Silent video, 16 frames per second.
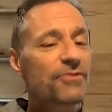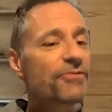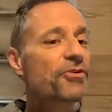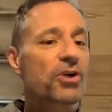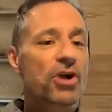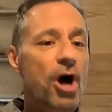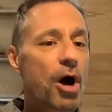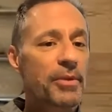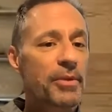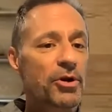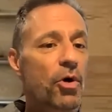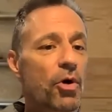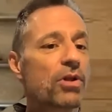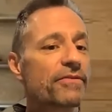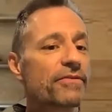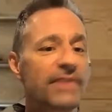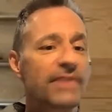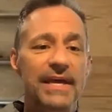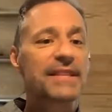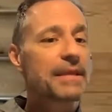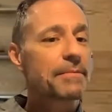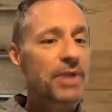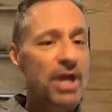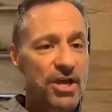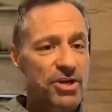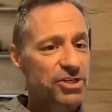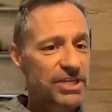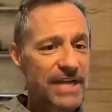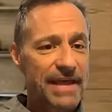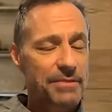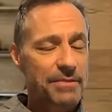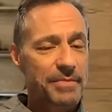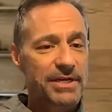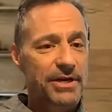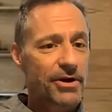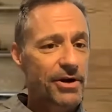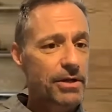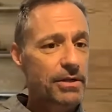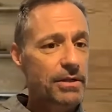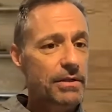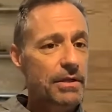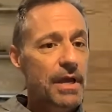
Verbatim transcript: for a common goal of getting them to understand the material.